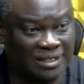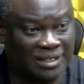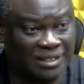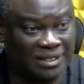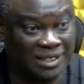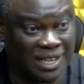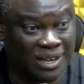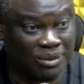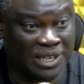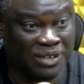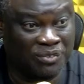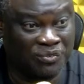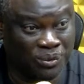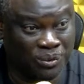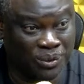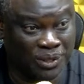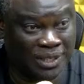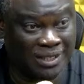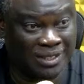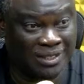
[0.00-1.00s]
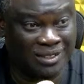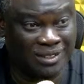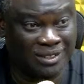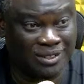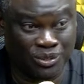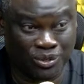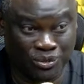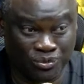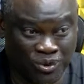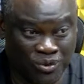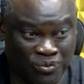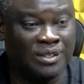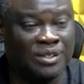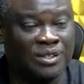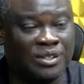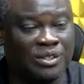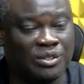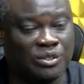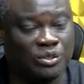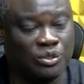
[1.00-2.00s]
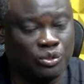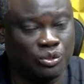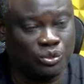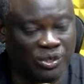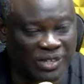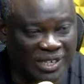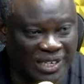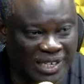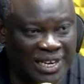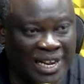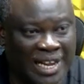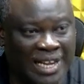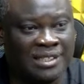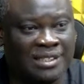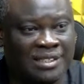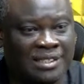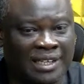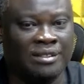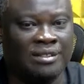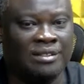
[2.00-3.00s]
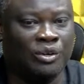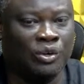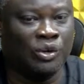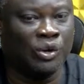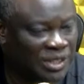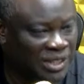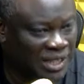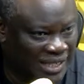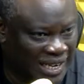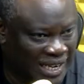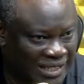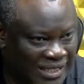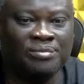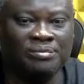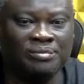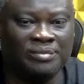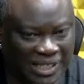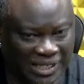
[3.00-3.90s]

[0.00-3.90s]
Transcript: sound and fury of warfare to strategize and launch attacks.